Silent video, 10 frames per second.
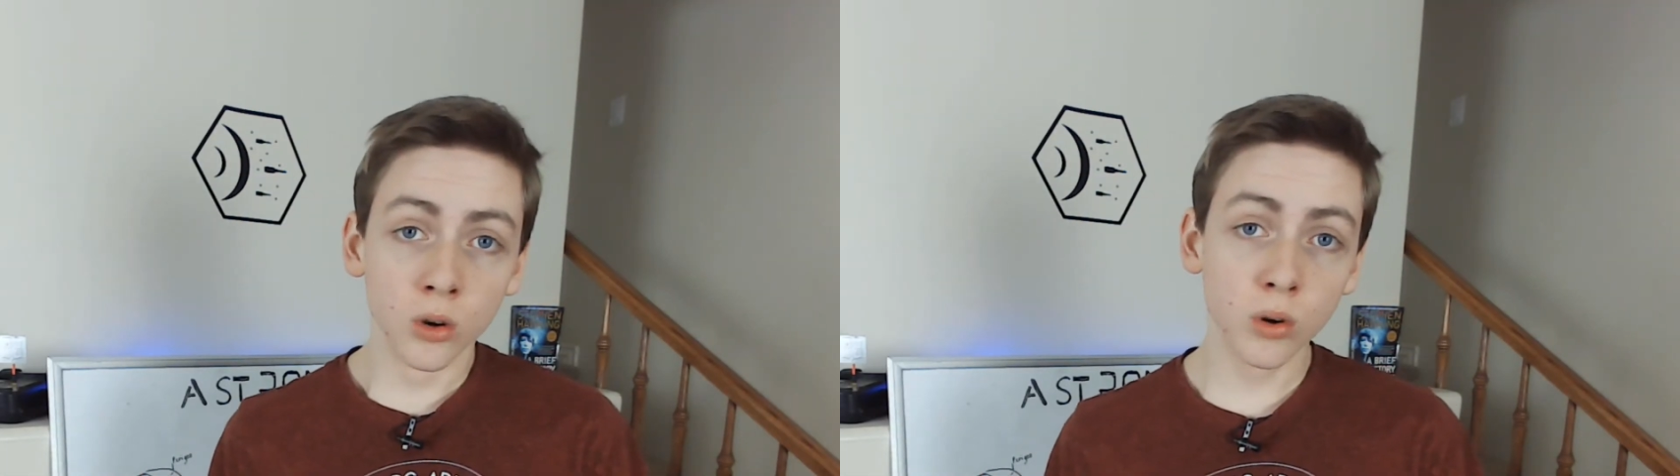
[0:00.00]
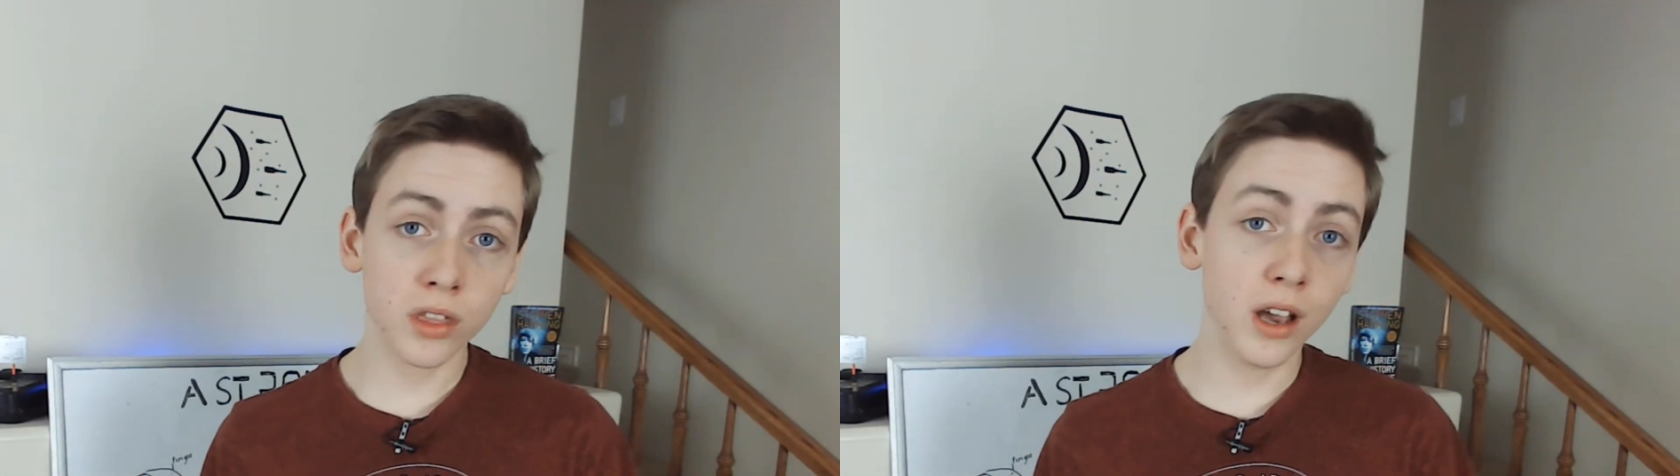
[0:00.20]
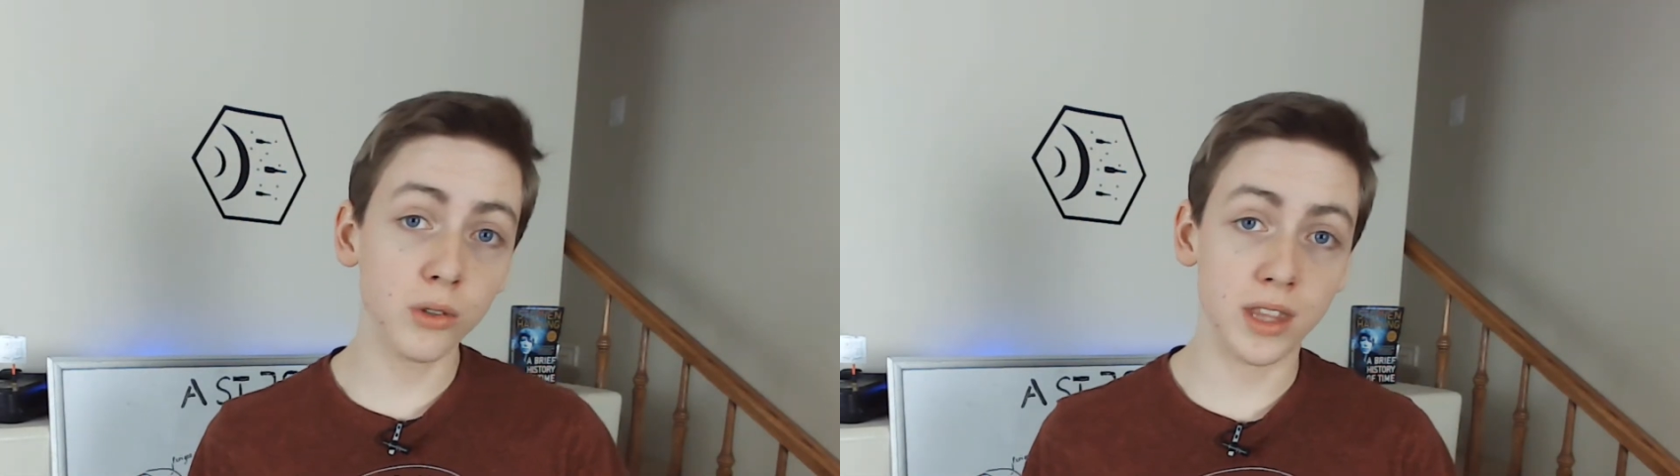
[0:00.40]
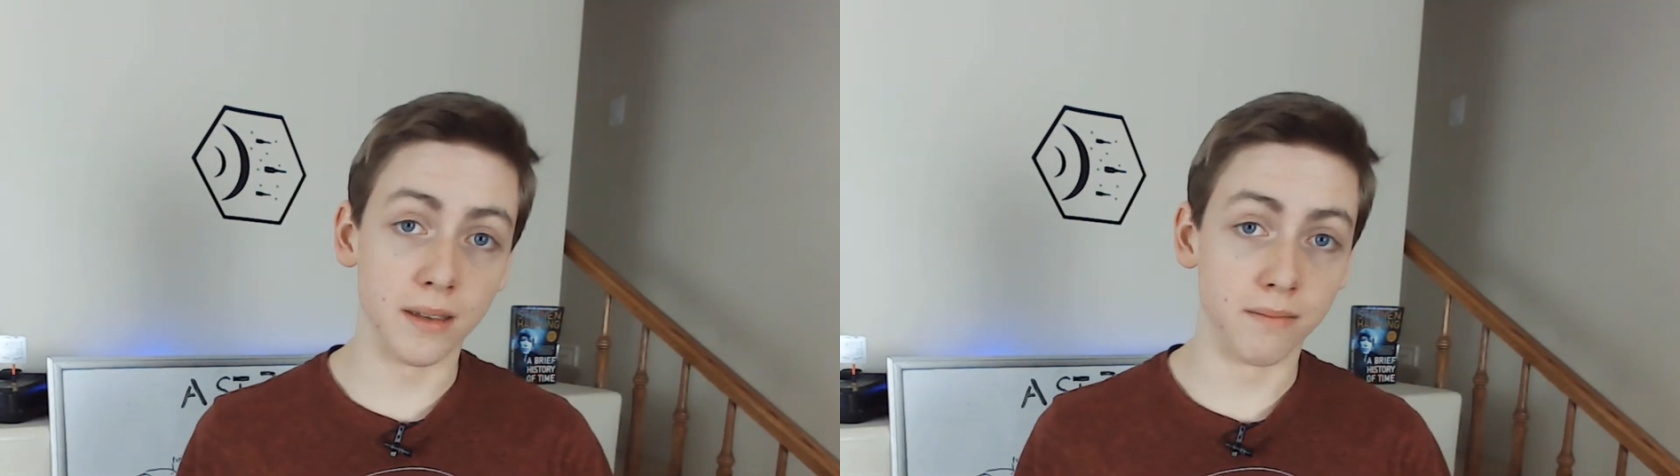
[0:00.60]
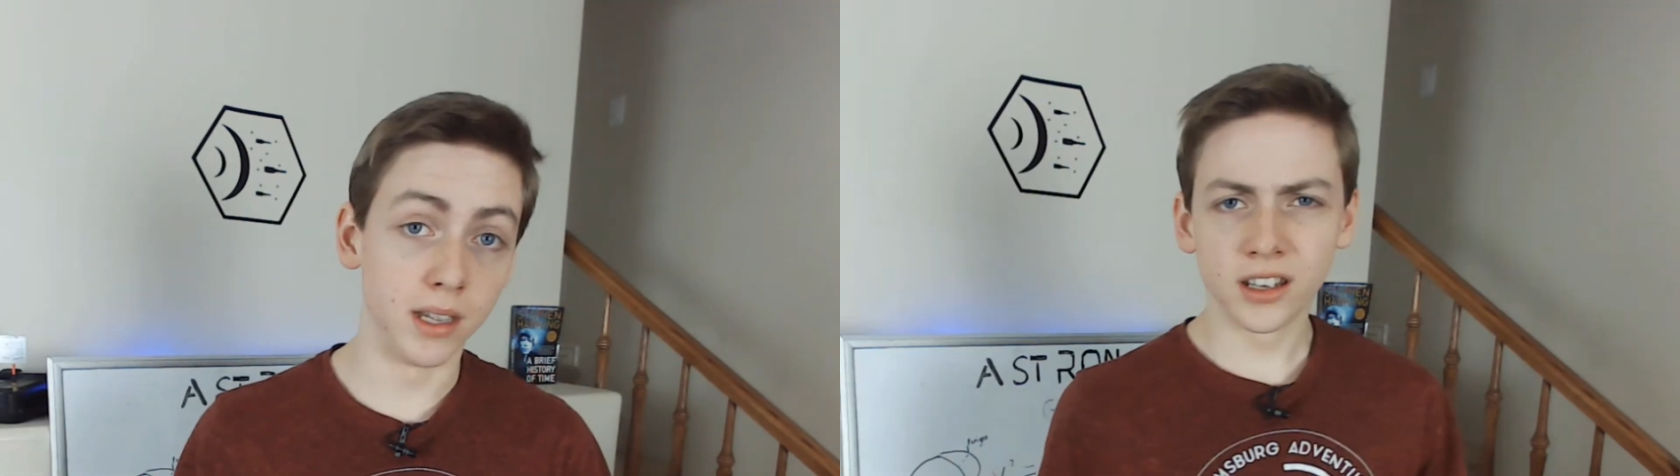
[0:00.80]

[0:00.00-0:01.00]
without them.